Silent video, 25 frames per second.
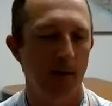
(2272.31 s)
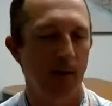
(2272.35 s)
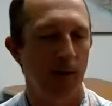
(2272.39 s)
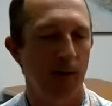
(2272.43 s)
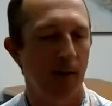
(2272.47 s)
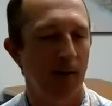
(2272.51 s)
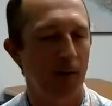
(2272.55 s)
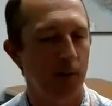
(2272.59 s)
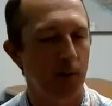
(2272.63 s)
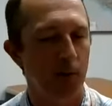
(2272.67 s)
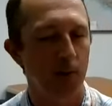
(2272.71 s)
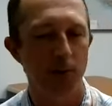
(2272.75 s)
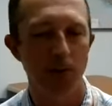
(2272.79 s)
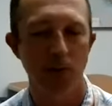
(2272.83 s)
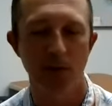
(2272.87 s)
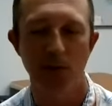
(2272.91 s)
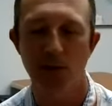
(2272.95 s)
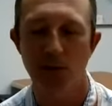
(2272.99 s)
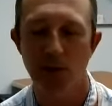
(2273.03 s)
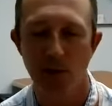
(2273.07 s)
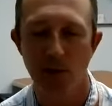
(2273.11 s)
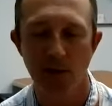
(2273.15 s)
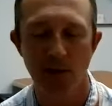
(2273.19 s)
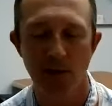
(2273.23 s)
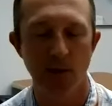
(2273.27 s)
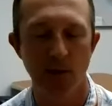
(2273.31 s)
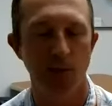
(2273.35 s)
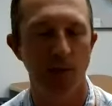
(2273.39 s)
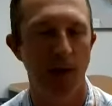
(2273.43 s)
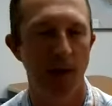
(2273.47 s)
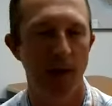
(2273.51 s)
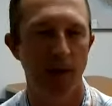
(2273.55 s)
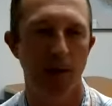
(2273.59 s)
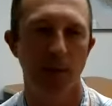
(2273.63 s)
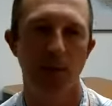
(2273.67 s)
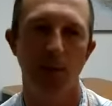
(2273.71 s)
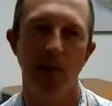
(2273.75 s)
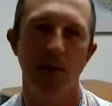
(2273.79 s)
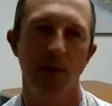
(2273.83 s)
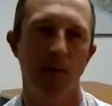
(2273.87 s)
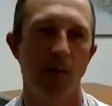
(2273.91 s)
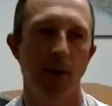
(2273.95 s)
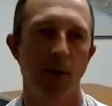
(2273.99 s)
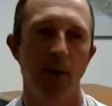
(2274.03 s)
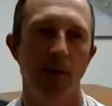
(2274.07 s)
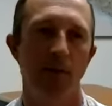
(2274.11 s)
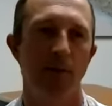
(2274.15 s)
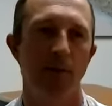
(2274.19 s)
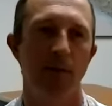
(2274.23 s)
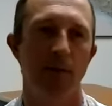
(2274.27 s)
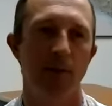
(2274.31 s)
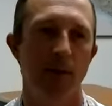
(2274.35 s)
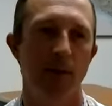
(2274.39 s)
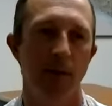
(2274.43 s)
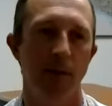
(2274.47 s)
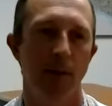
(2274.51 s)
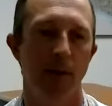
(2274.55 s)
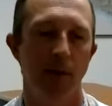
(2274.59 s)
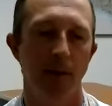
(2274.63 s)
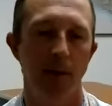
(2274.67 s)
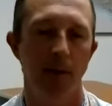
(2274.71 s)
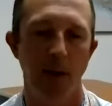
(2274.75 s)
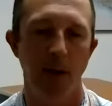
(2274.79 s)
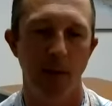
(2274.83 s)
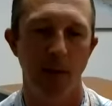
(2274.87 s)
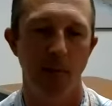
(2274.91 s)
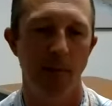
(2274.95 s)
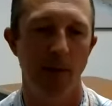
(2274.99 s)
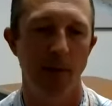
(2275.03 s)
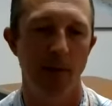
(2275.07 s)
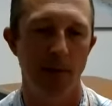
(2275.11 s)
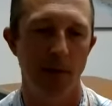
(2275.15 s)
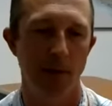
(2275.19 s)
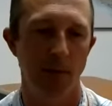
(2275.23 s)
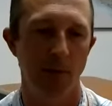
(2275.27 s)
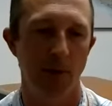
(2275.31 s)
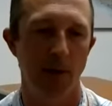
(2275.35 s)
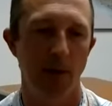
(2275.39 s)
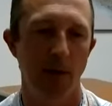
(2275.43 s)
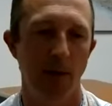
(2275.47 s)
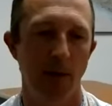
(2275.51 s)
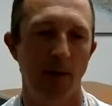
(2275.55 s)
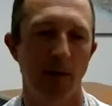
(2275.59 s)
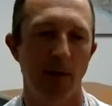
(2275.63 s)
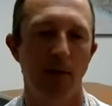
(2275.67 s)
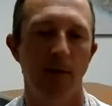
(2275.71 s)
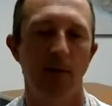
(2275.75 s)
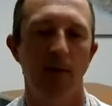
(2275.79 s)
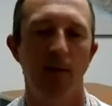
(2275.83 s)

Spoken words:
Our tools are just meant to be a reference. They are not meant to be